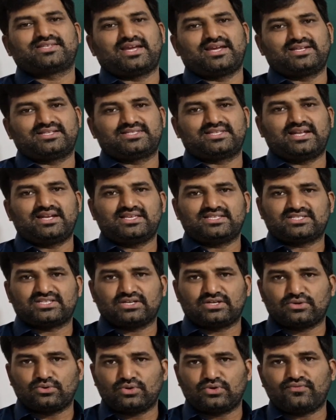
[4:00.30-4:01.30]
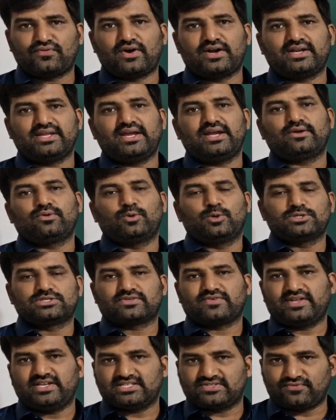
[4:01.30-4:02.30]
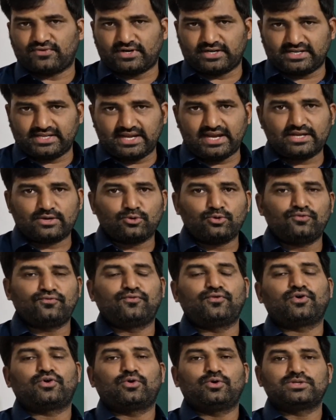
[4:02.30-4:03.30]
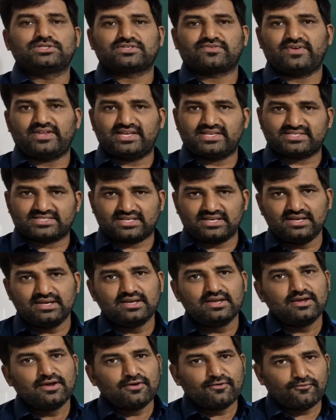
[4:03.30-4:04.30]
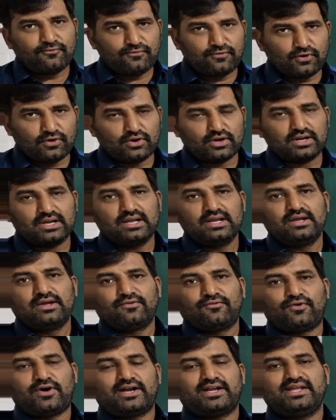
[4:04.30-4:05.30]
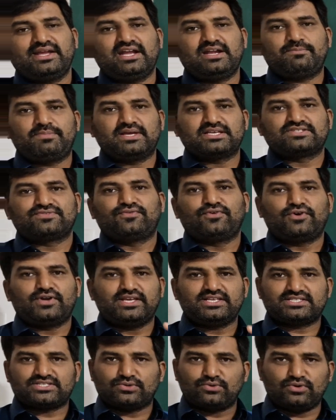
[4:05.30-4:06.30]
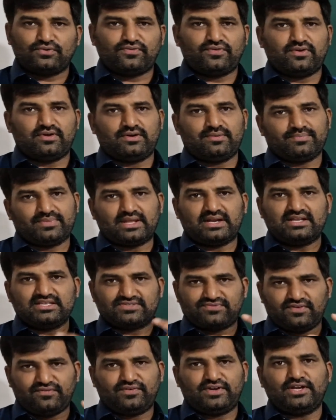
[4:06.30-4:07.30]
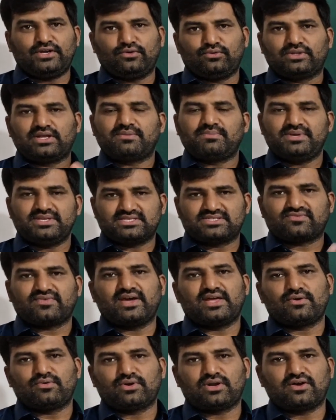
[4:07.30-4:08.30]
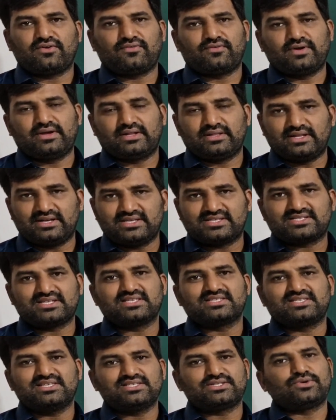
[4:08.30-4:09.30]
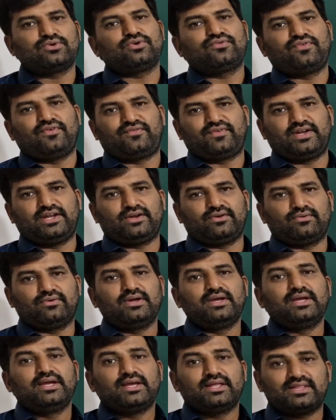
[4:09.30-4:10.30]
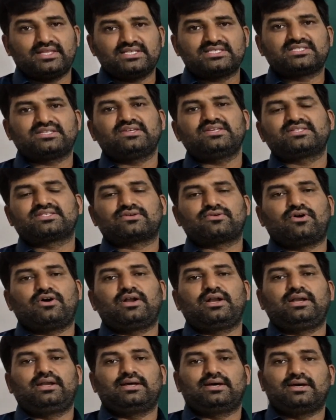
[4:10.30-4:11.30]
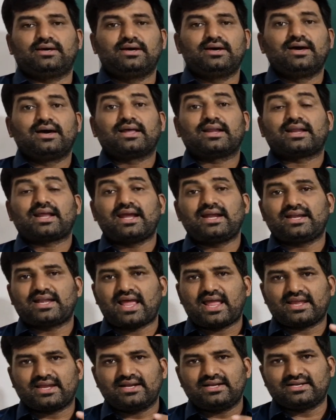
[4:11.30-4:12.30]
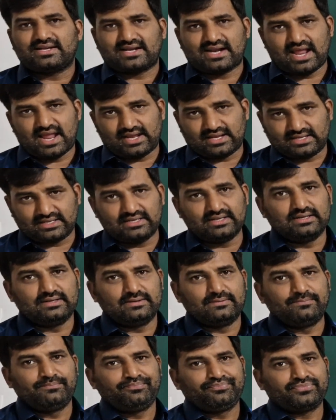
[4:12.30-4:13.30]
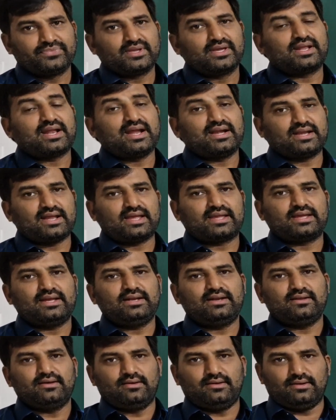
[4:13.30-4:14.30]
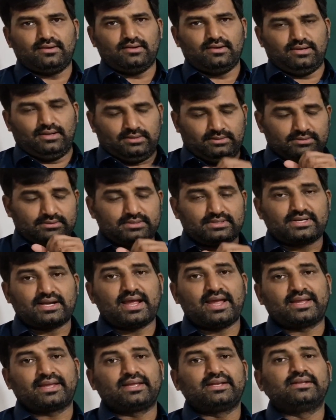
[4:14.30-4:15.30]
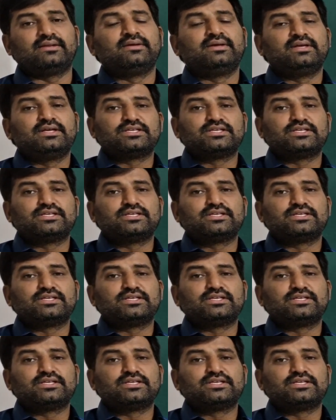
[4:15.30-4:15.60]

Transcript: sides, that is root 48 whole square is 48, root 4 whole square is 4. 48 plus 4 is root that is 52. That means square root of the distance is root 52. This is called right angle triangle. Right angle triangle.